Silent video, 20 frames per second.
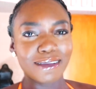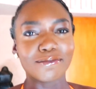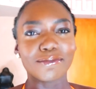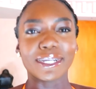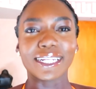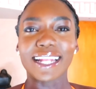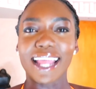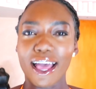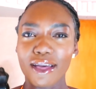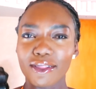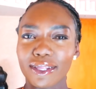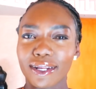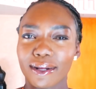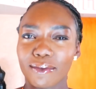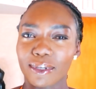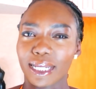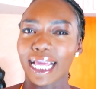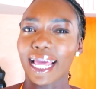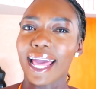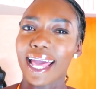but now that
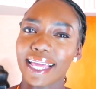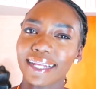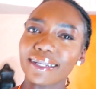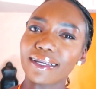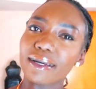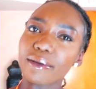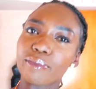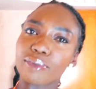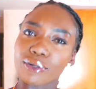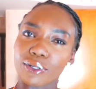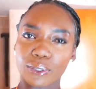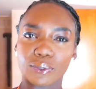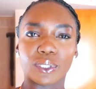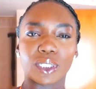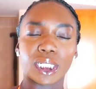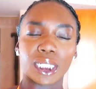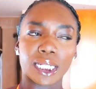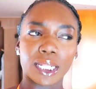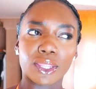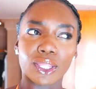I'm kind of
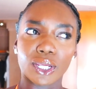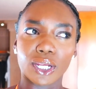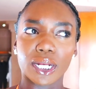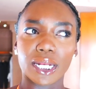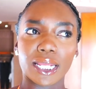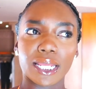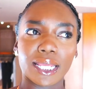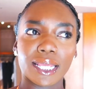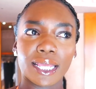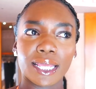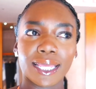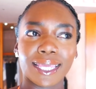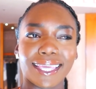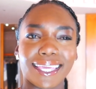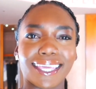approaching 30